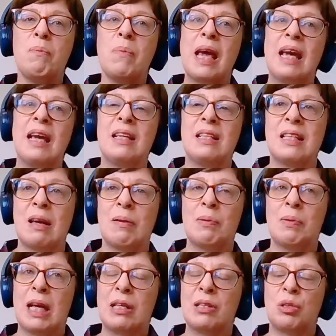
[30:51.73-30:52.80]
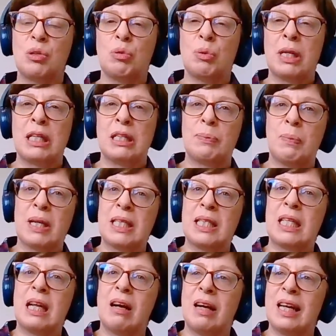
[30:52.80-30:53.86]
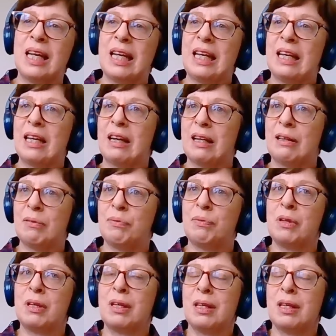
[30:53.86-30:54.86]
make some of their stories by slightly kind of